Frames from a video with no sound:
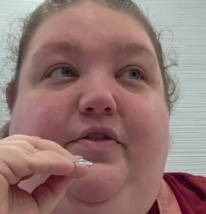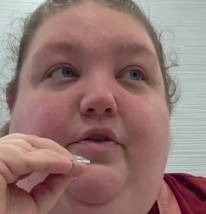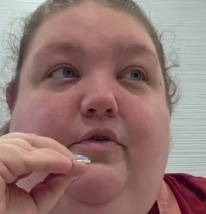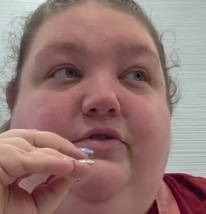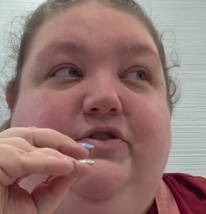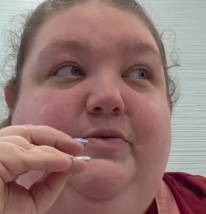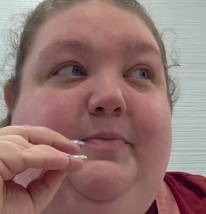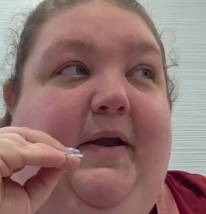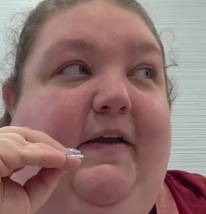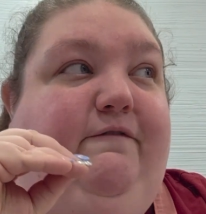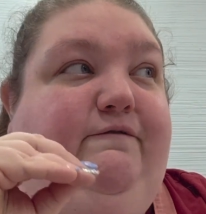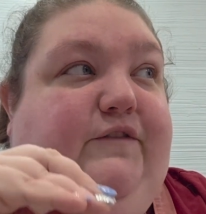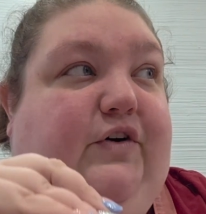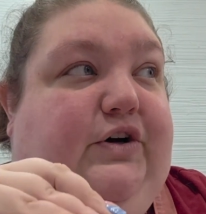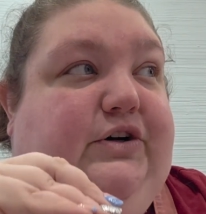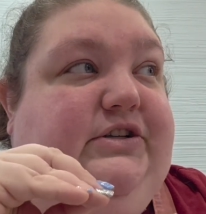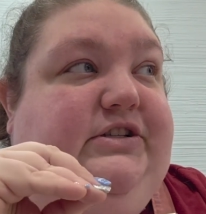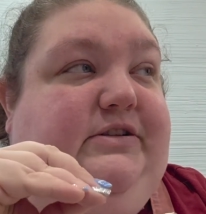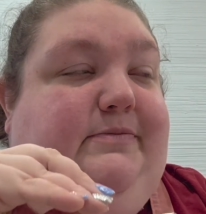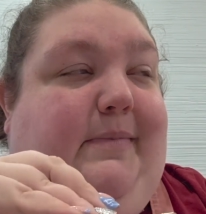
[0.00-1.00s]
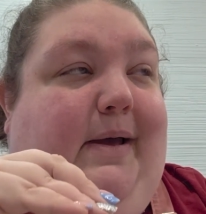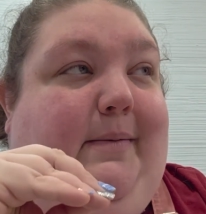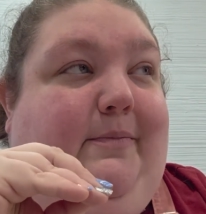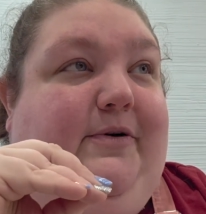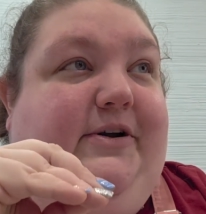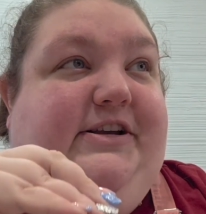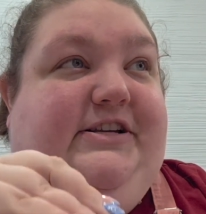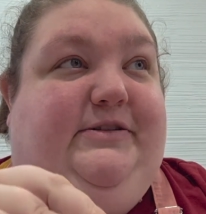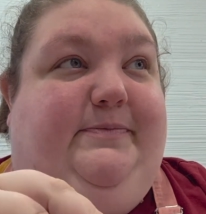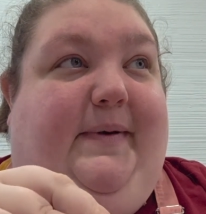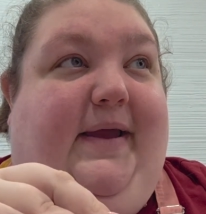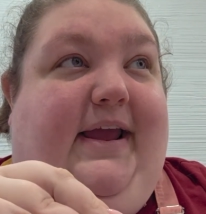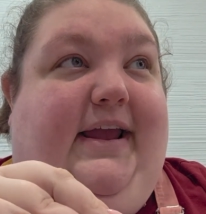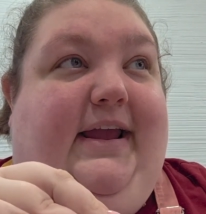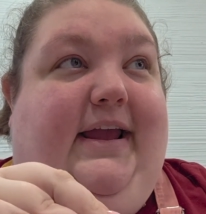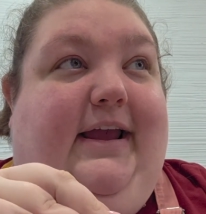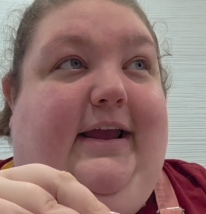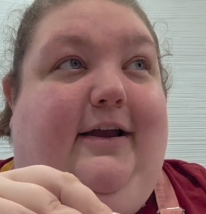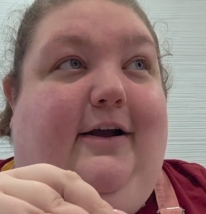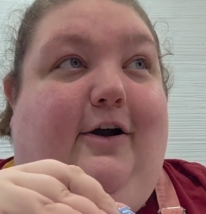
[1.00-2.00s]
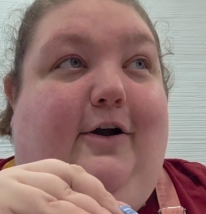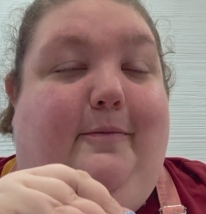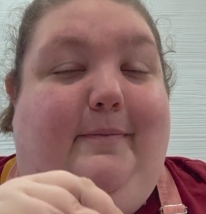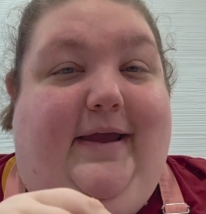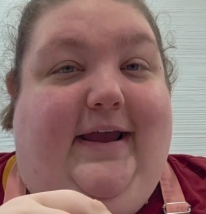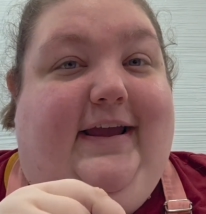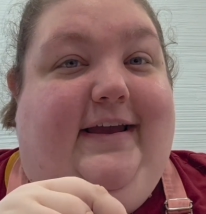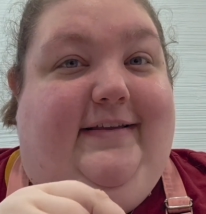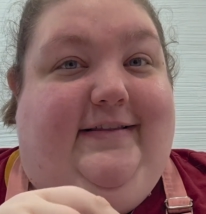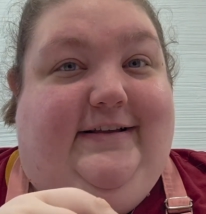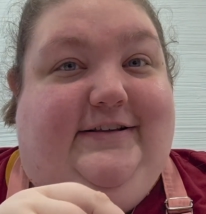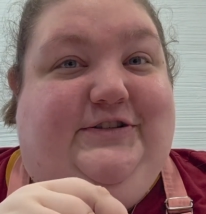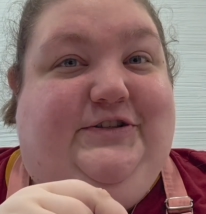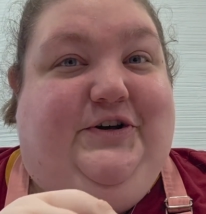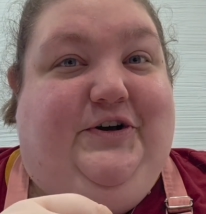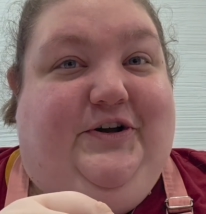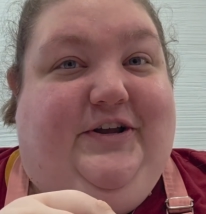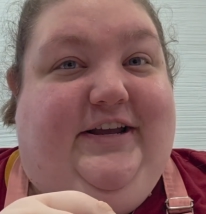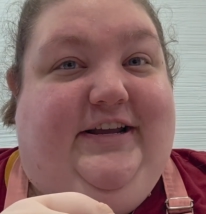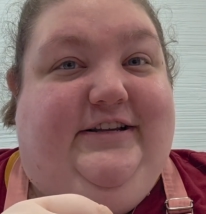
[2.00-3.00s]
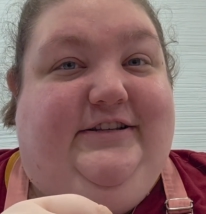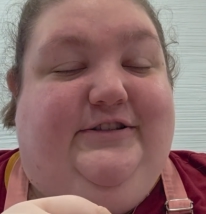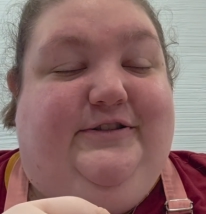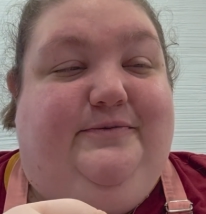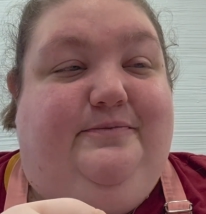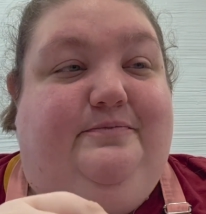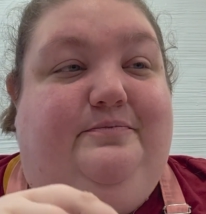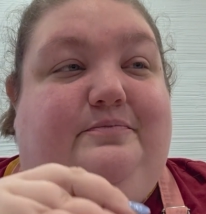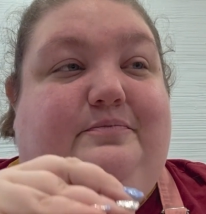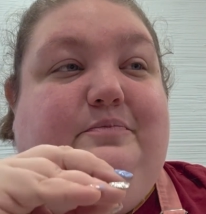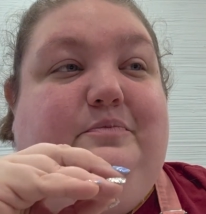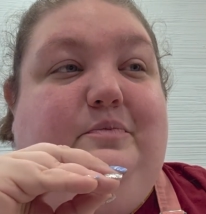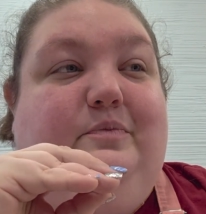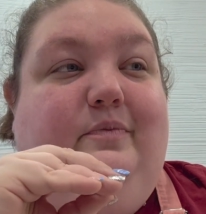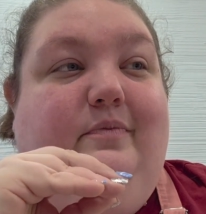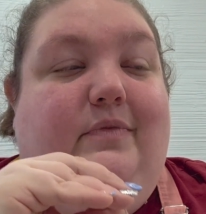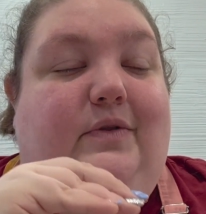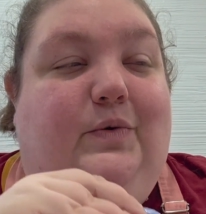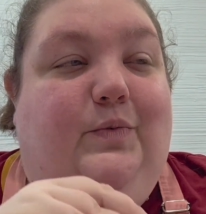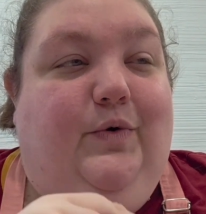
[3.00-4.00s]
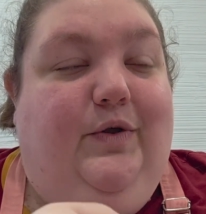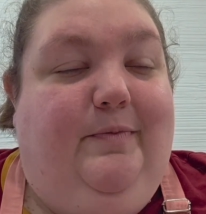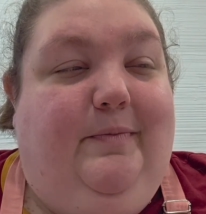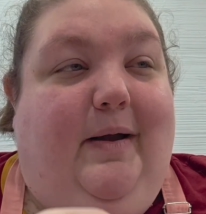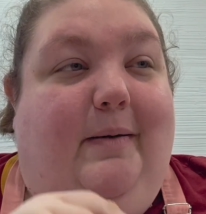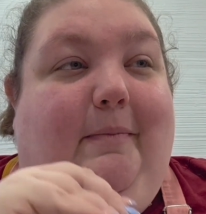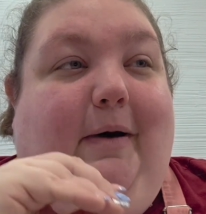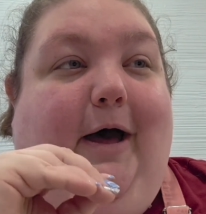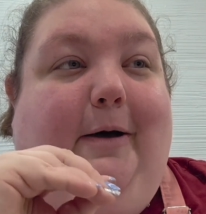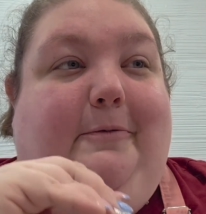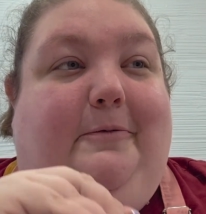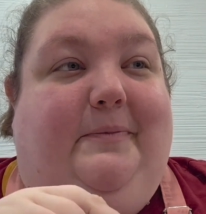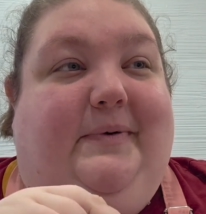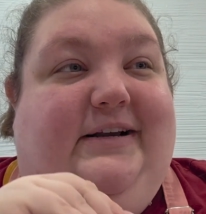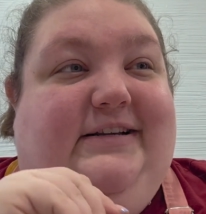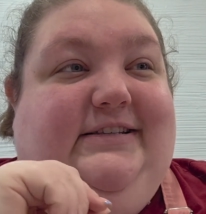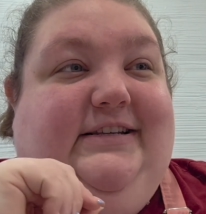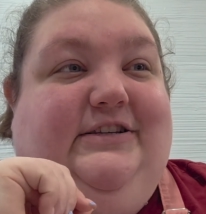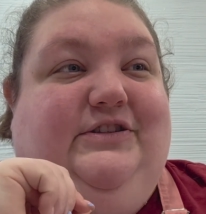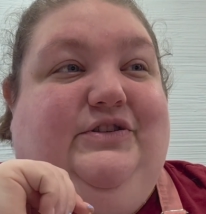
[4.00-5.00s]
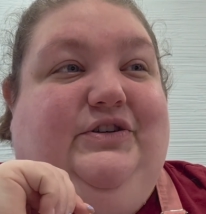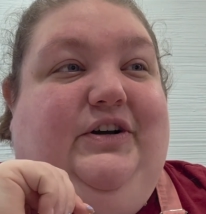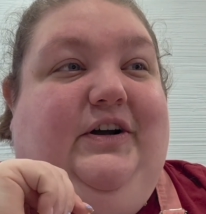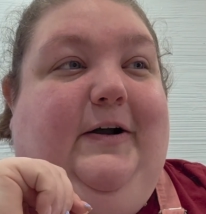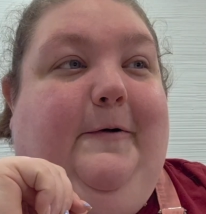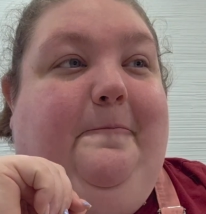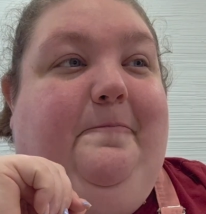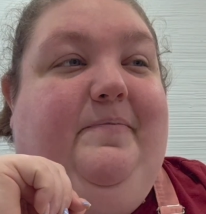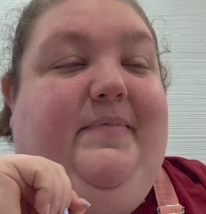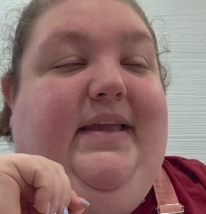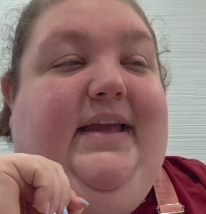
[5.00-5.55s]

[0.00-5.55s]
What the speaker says: those are my first memories baking, are making these cookies with my mom and my sister.